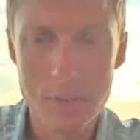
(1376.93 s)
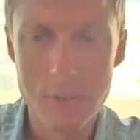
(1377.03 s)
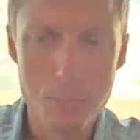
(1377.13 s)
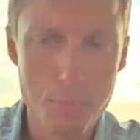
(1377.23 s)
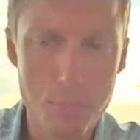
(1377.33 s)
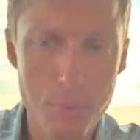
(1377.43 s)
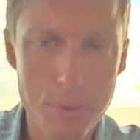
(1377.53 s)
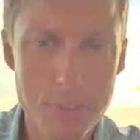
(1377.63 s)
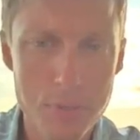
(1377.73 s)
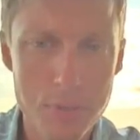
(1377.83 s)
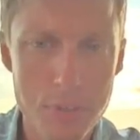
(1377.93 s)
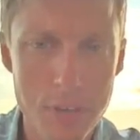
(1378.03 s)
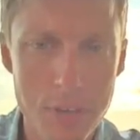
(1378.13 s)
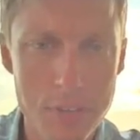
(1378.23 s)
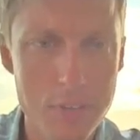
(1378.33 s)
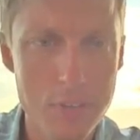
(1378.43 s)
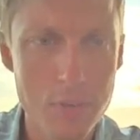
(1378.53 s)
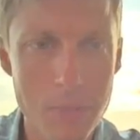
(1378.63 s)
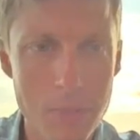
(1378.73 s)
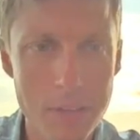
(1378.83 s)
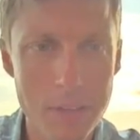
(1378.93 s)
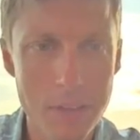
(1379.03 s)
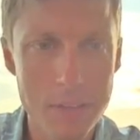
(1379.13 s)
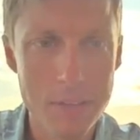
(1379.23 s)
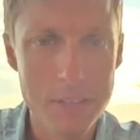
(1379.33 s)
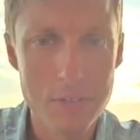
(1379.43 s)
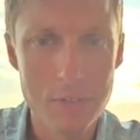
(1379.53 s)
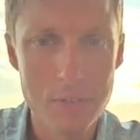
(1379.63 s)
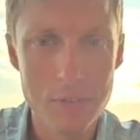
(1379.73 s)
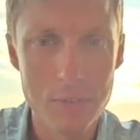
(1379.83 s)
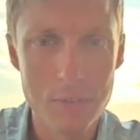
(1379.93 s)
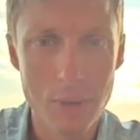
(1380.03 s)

pretty generic, so you may not need to